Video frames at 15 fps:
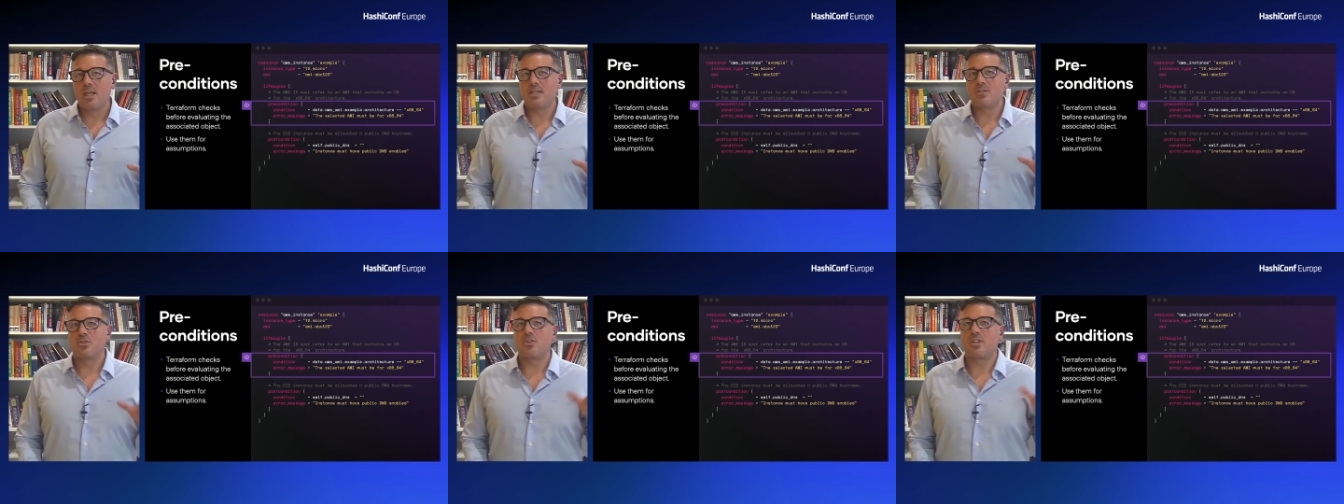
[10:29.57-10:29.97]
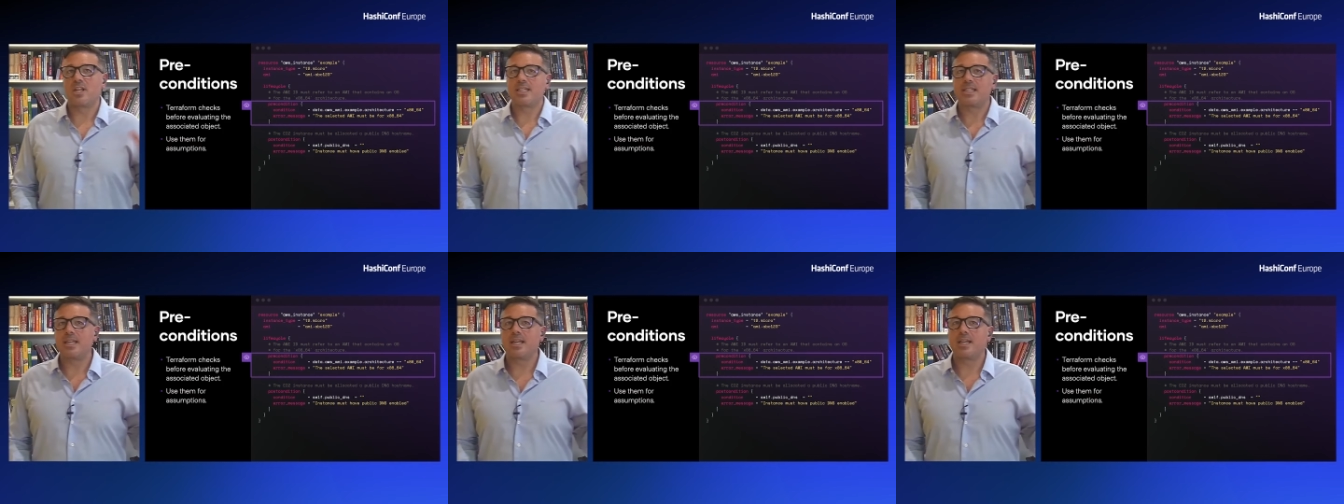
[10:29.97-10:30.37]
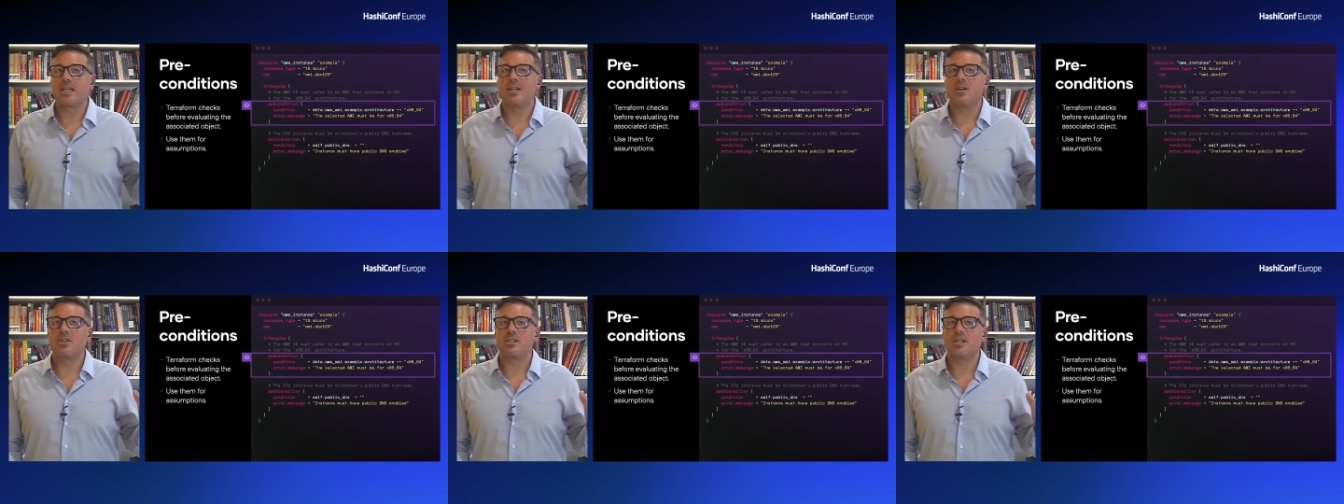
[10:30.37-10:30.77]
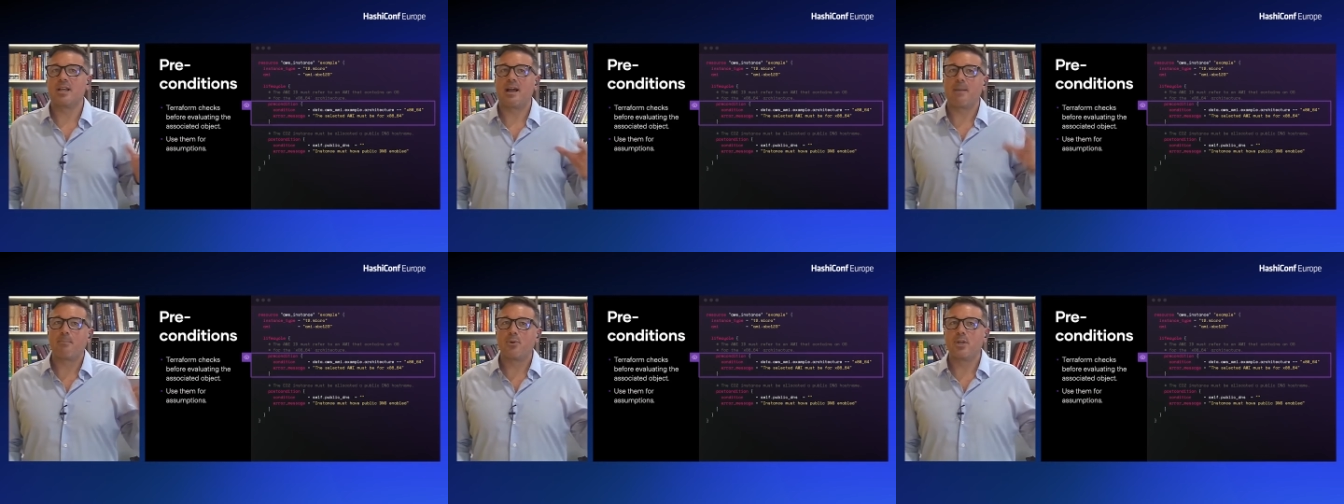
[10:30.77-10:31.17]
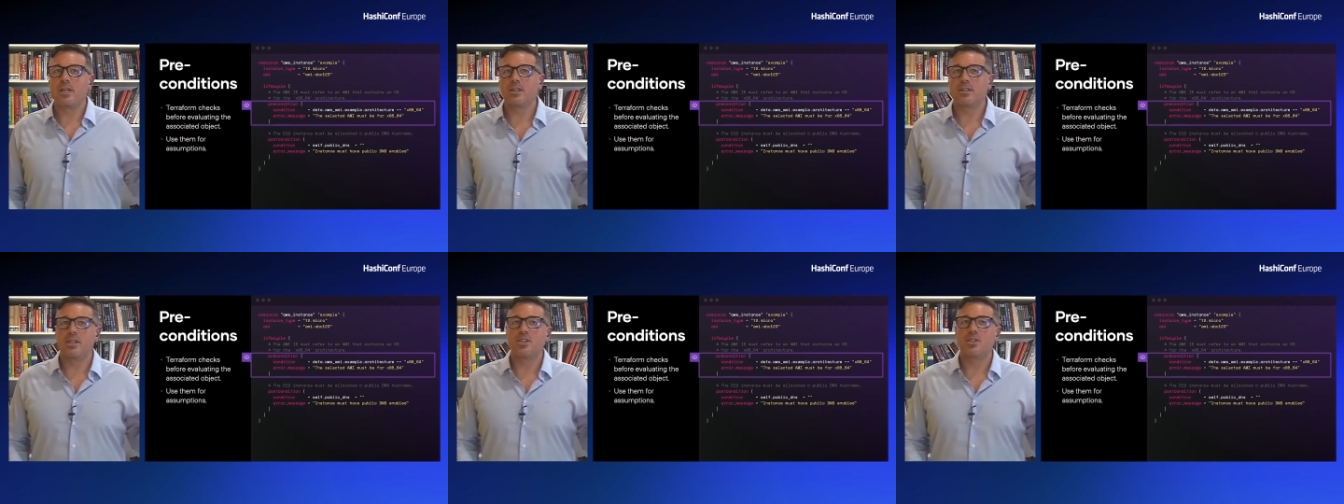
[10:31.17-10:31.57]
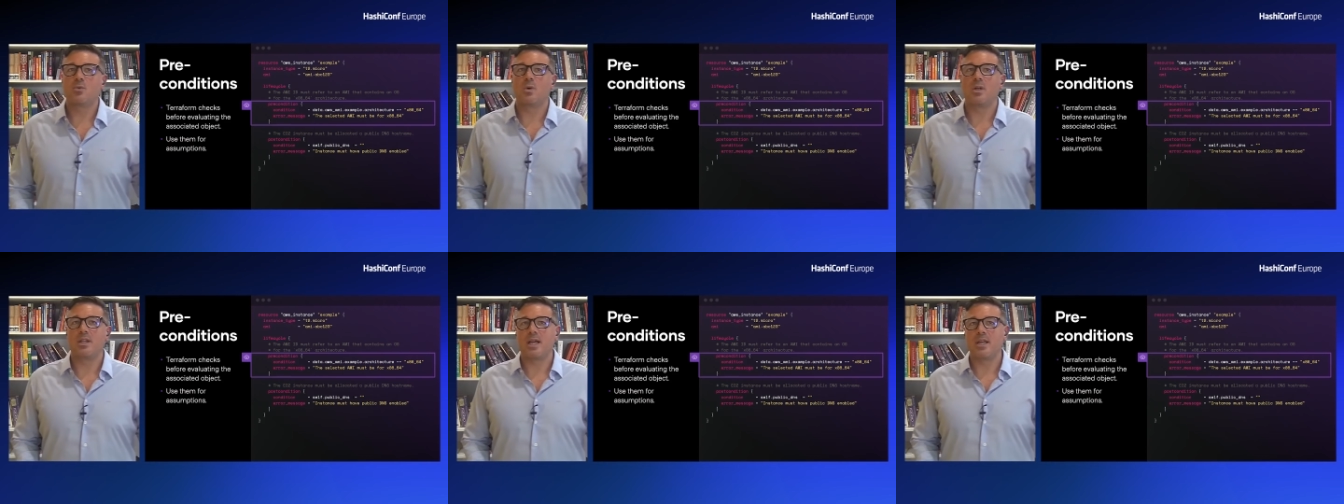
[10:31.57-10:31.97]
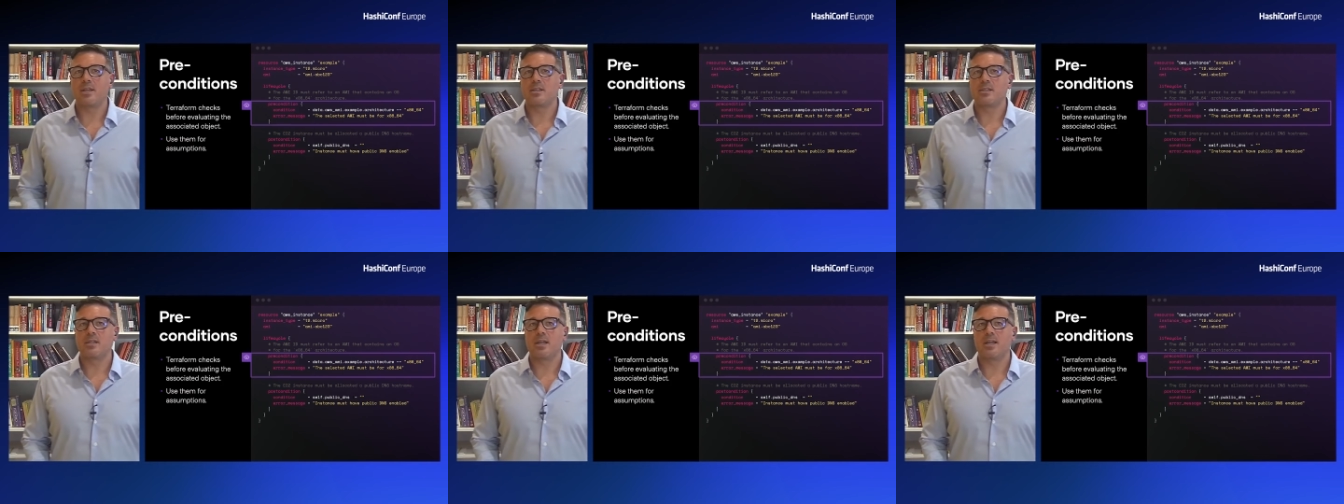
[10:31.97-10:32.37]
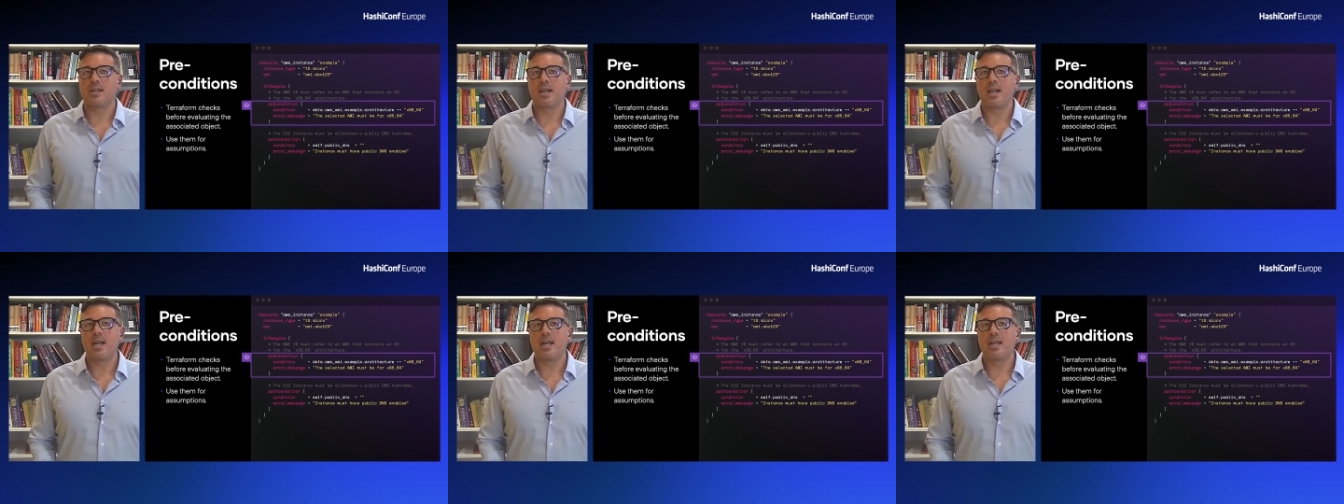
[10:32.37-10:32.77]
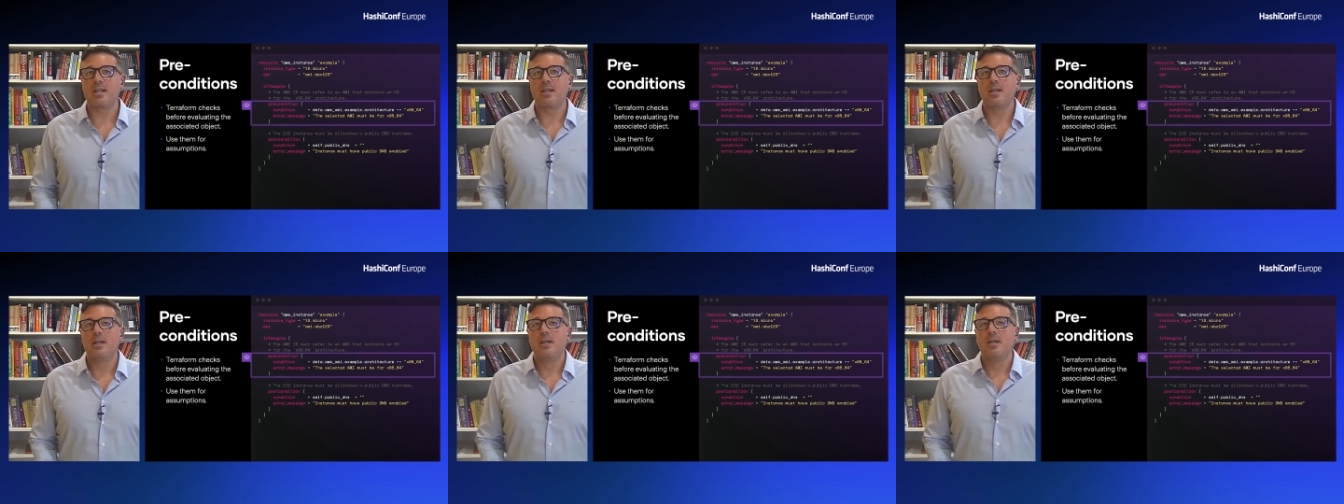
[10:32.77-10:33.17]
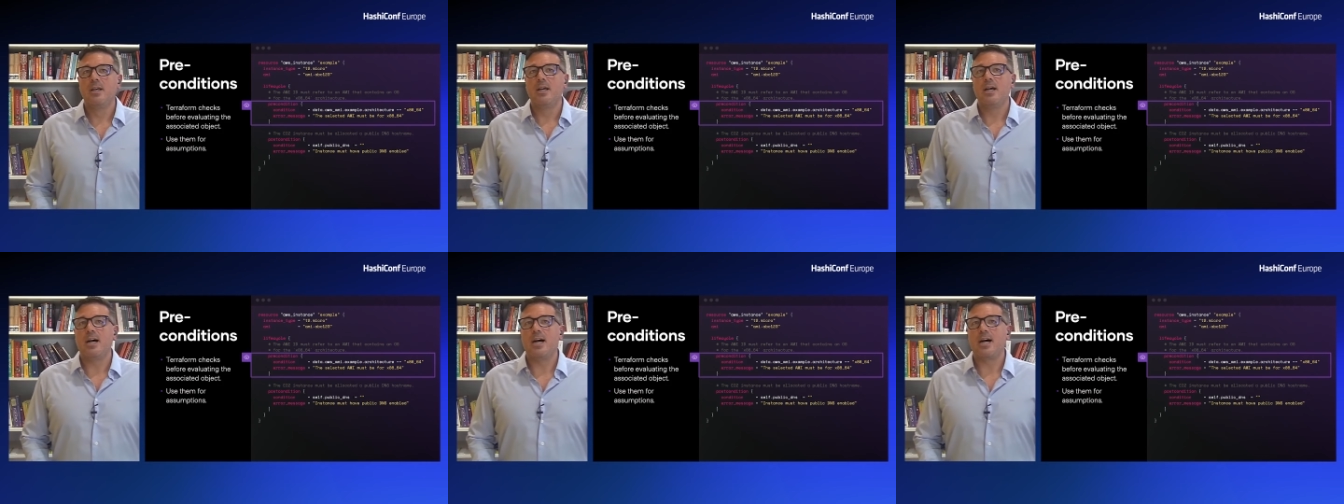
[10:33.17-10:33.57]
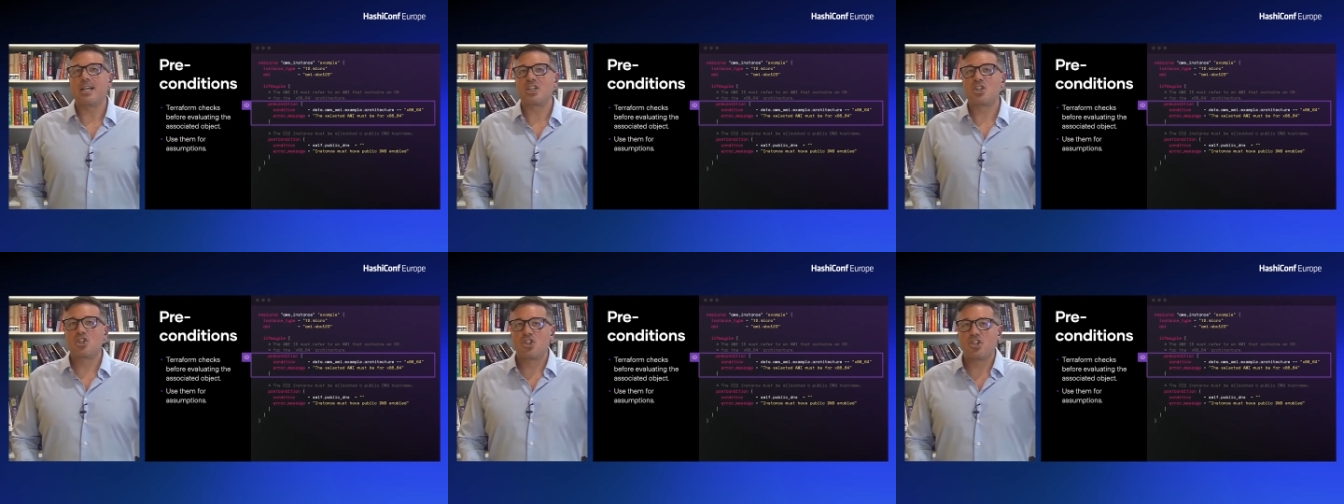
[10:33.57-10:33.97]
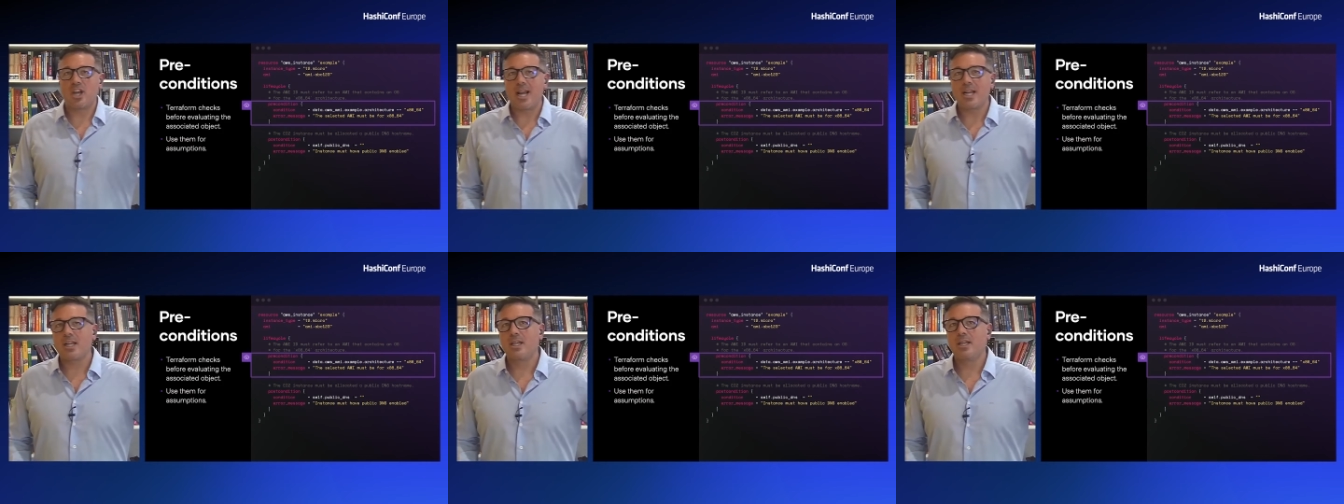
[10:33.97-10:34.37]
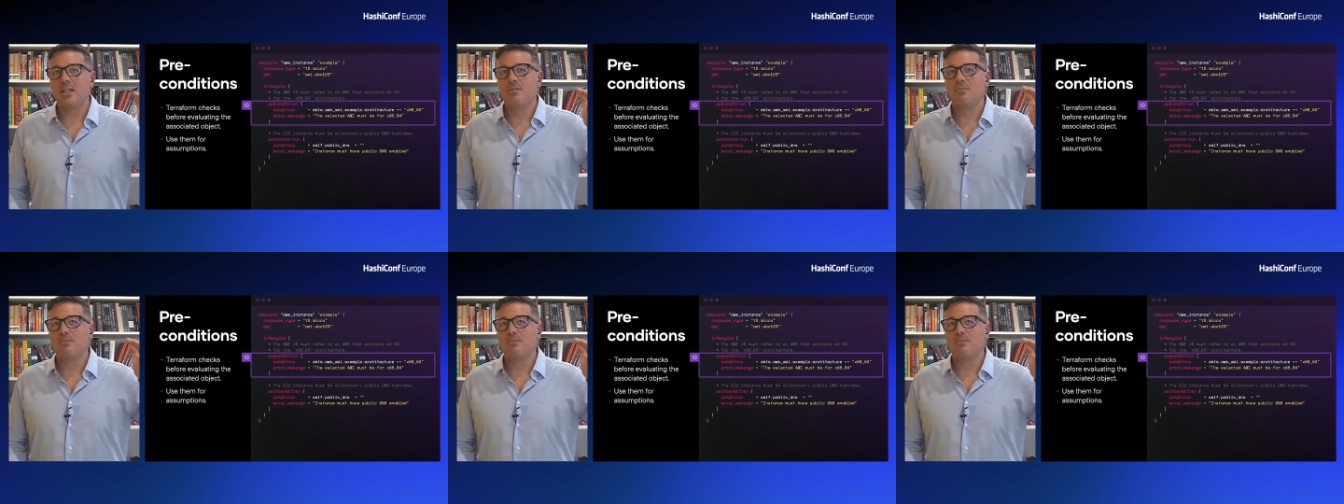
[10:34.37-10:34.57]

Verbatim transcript: And so the idea here is that a precondition will allow you to say, hey, uh, check,